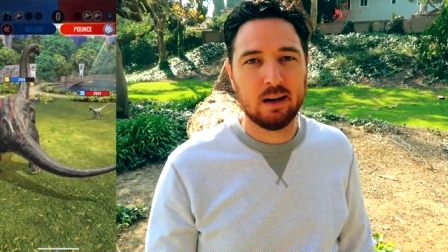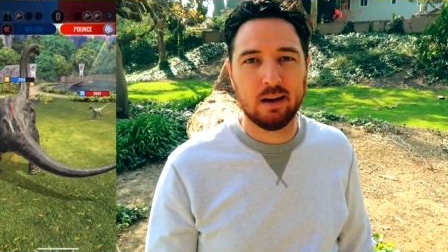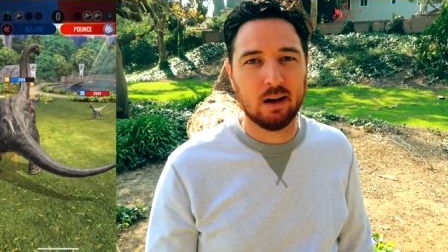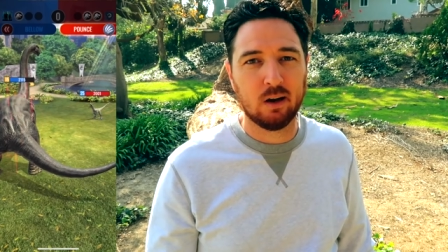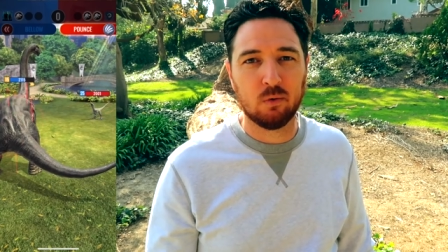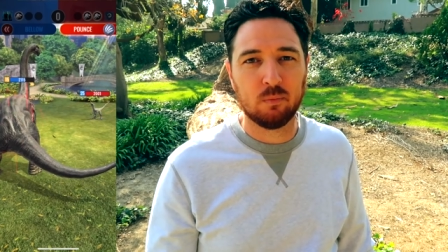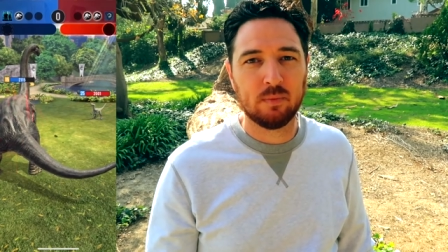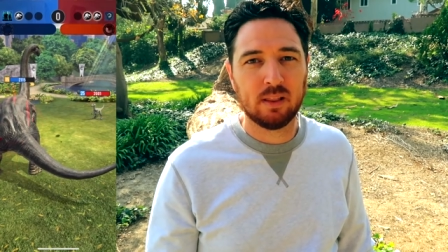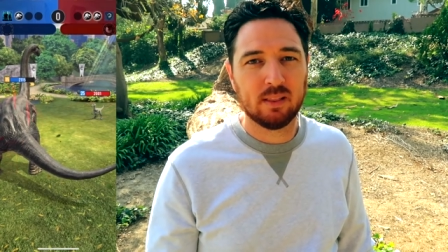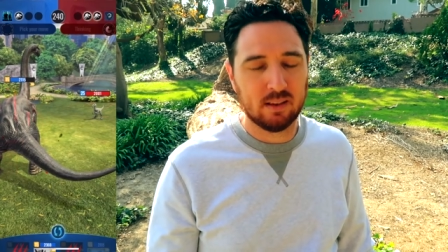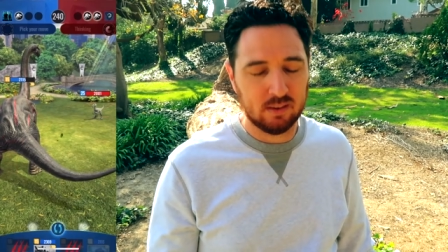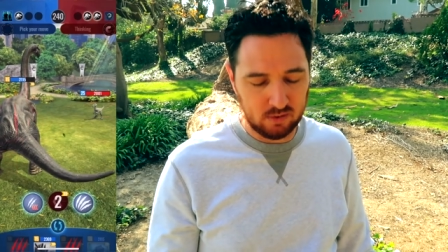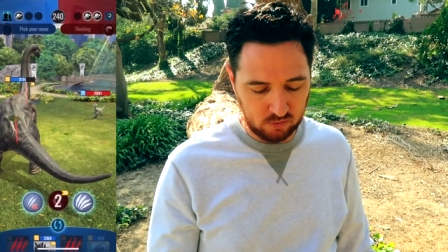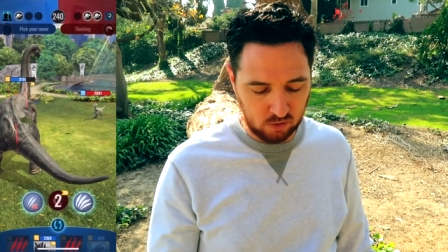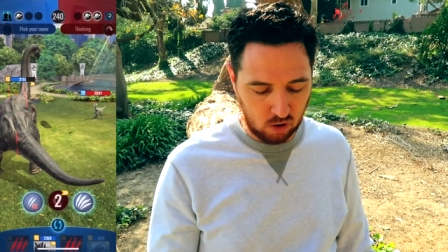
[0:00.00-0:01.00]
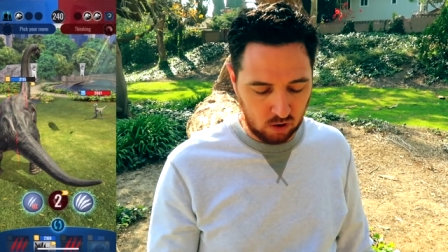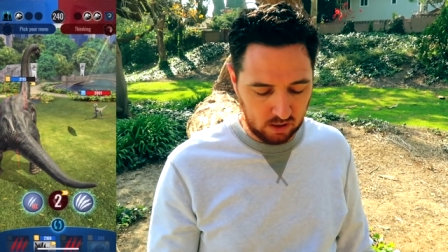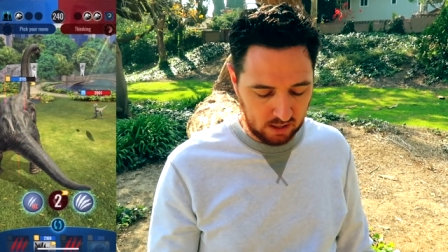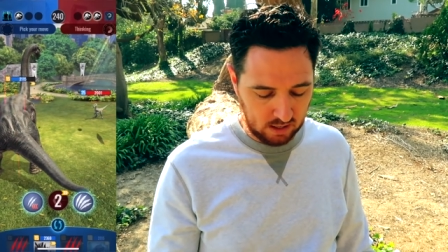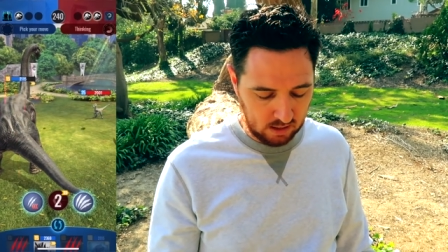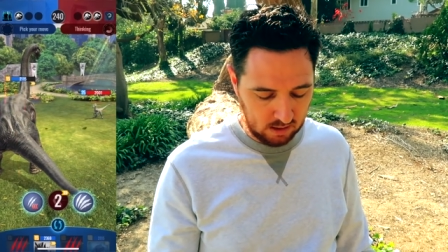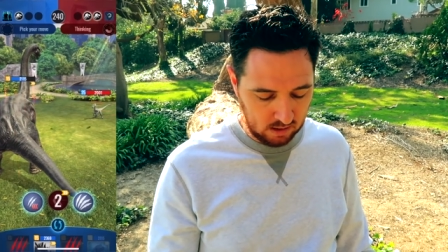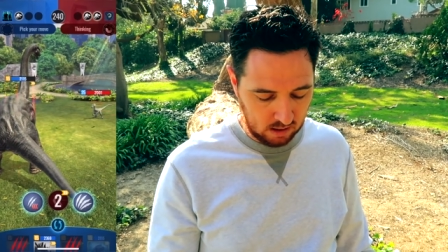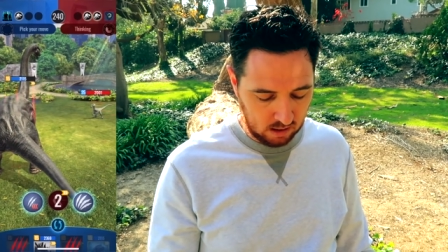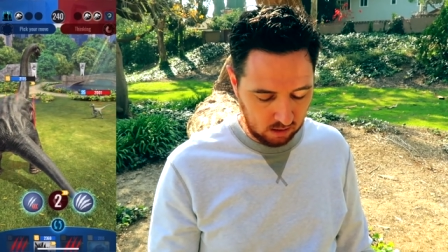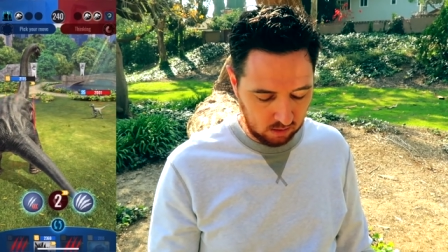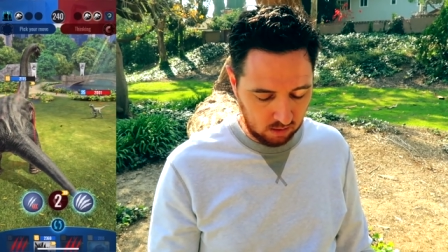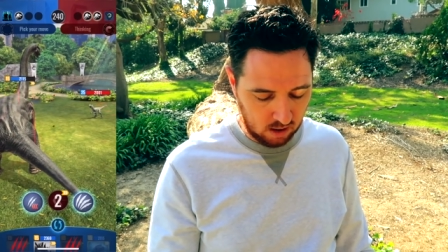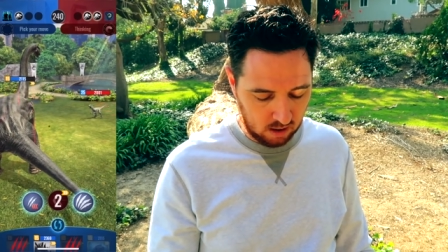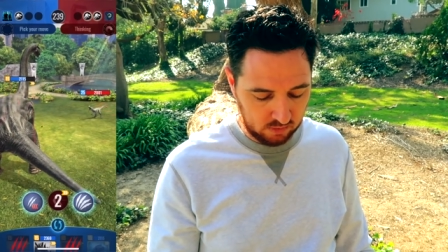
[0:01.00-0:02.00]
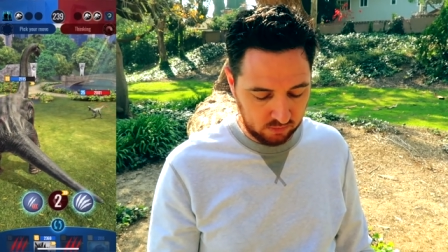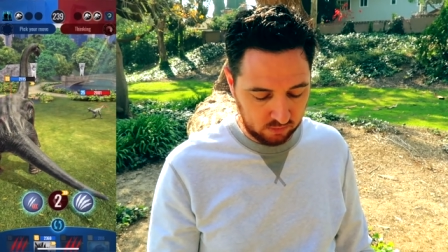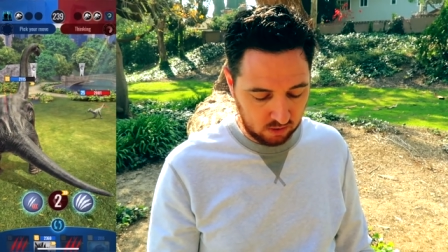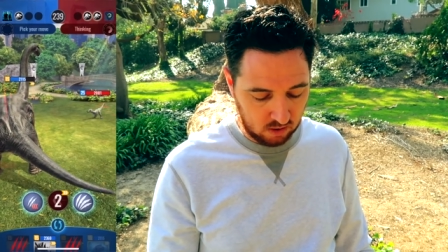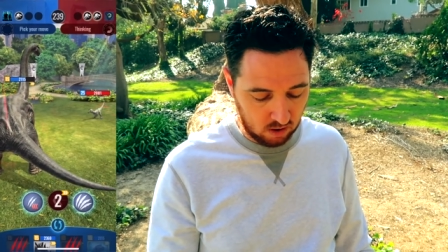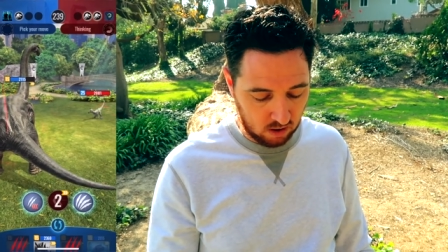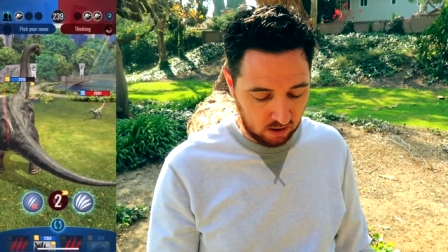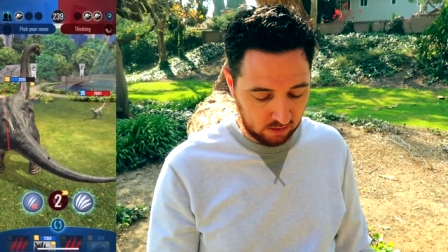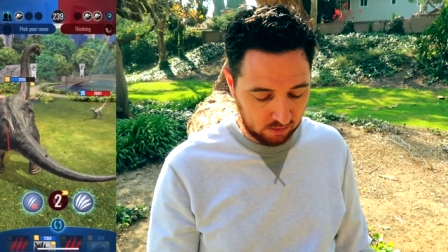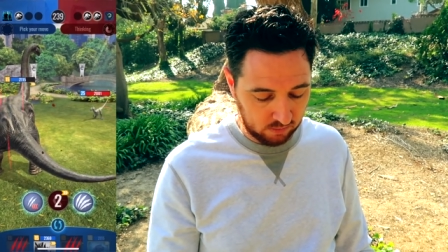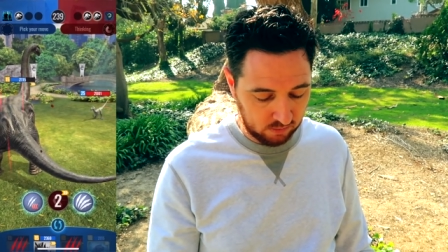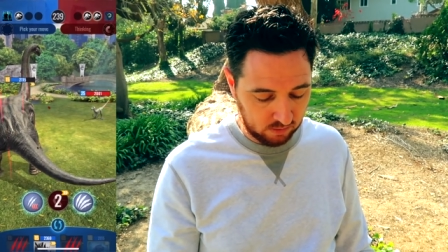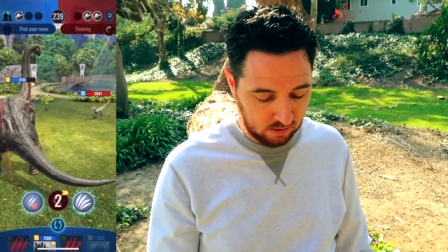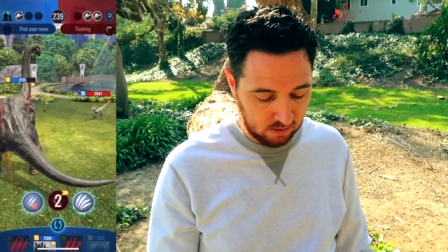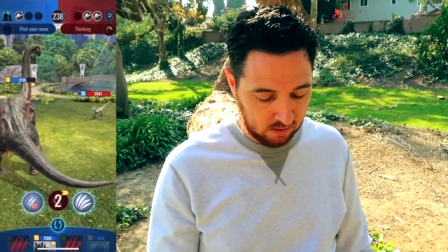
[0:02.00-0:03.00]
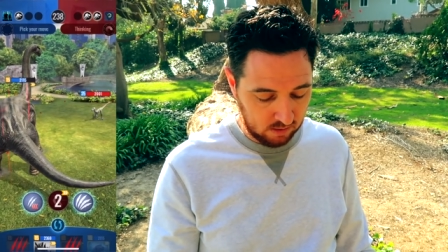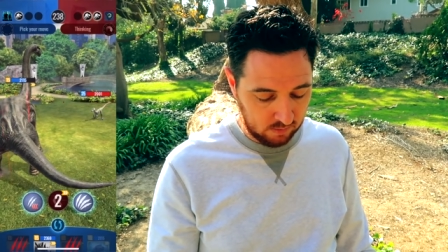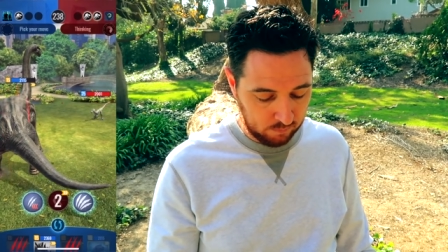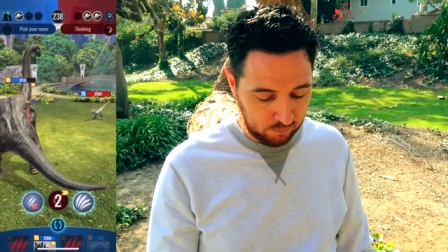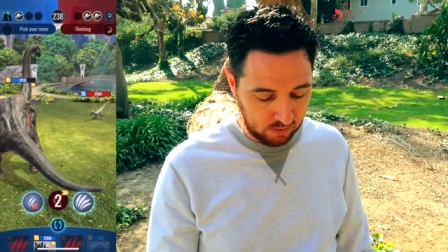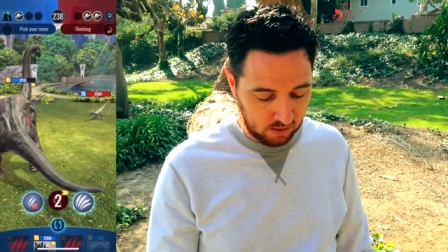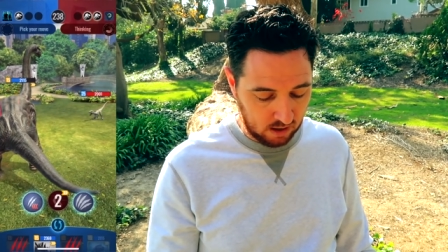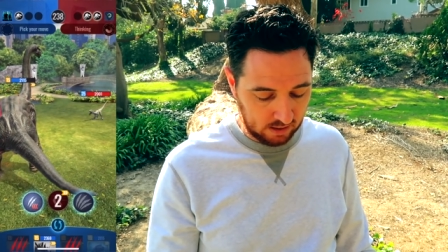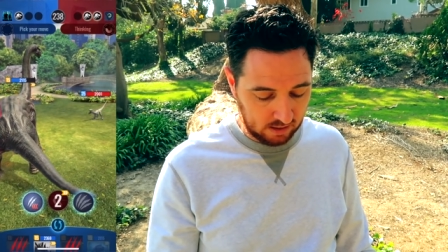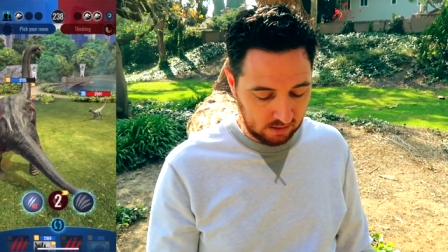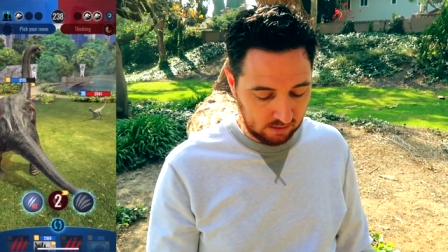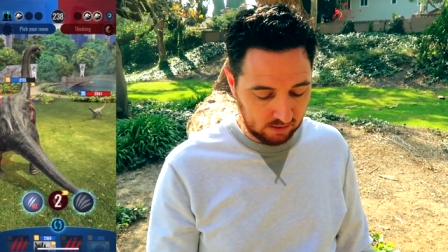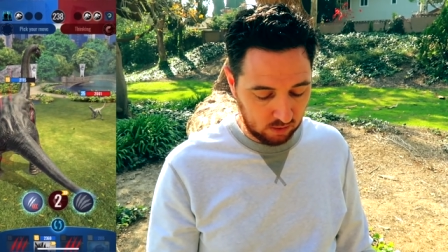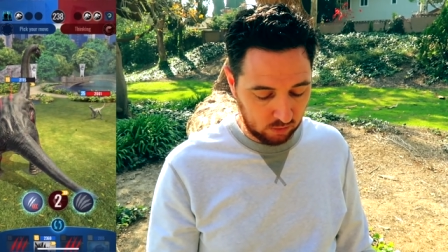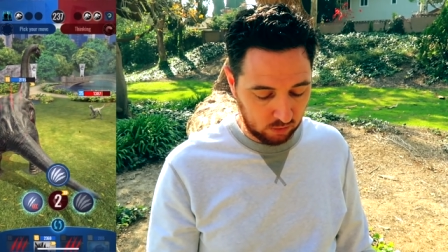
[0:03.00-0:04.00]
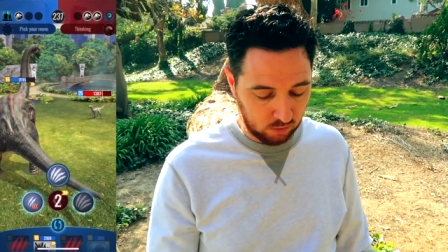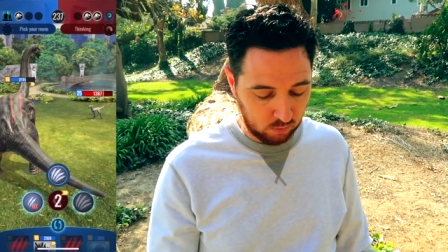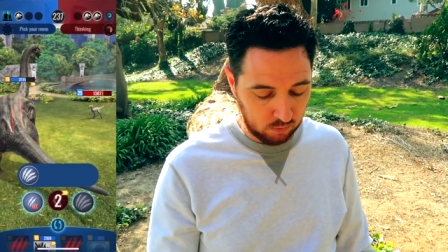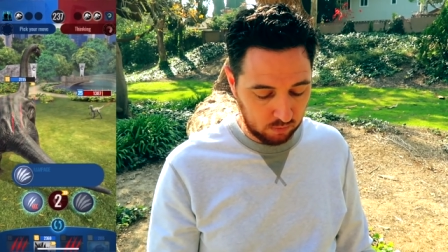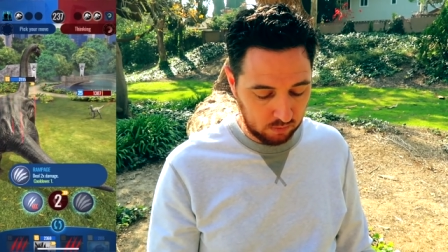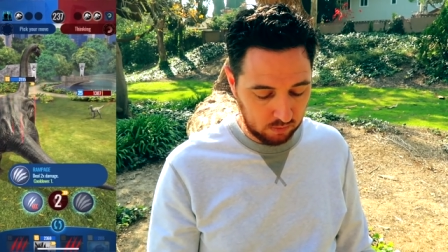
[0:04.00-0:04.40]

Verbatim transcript: no. This is already a lost cause, I can tell you.